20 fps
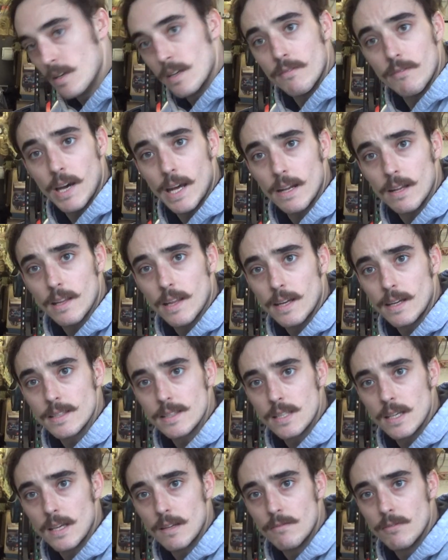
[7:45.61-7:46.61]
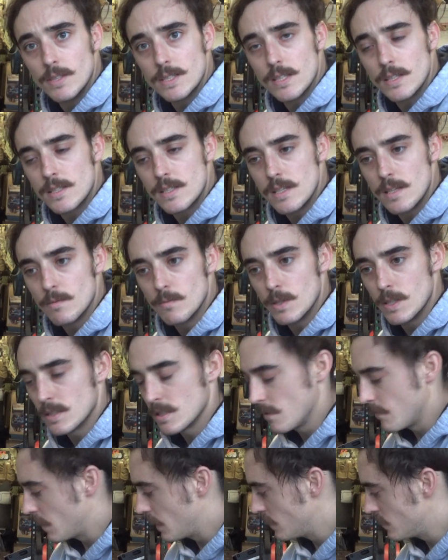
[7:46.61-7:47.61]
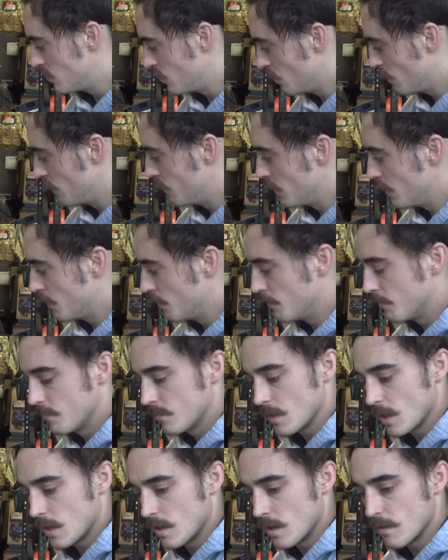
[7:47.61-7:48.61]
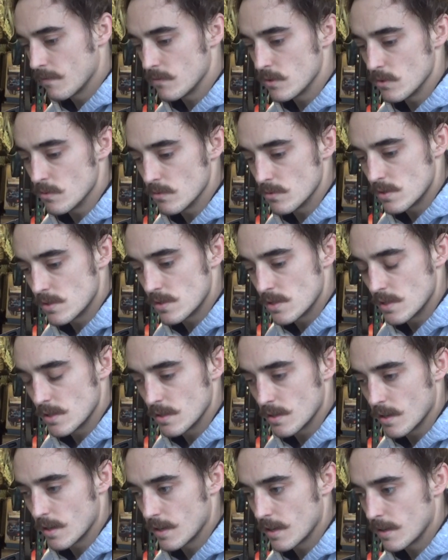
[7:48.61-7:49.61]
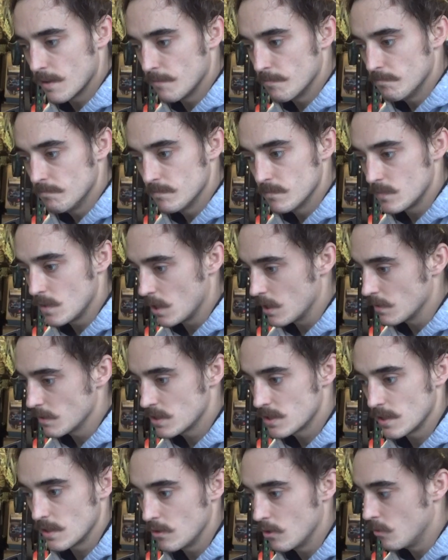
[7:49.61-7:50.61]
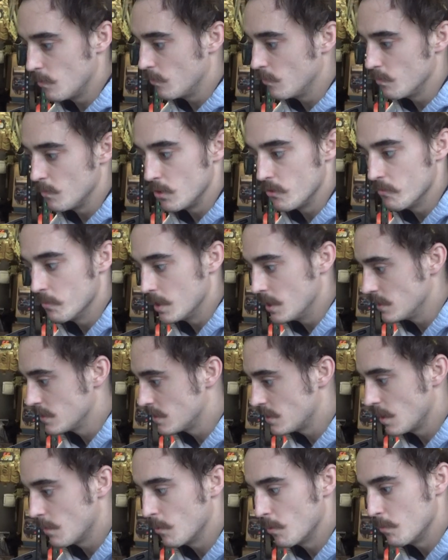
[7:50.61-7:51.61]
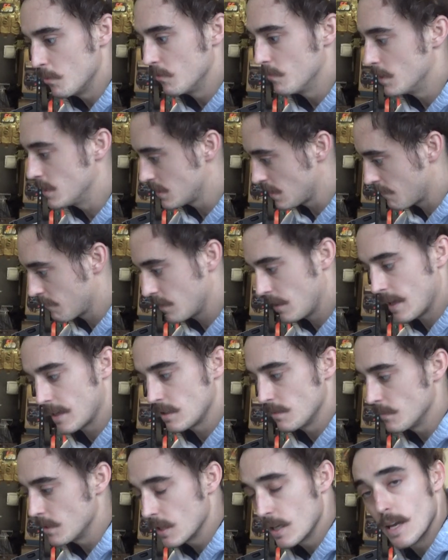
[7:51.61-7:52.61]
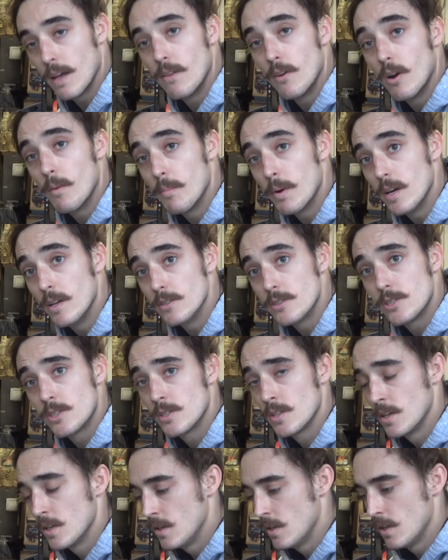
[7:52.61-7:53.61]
I've had it, like I said, for 16 weeks. I've had 2 of them. I've used, done a single movements, double movements. I've clacked them together a bunch.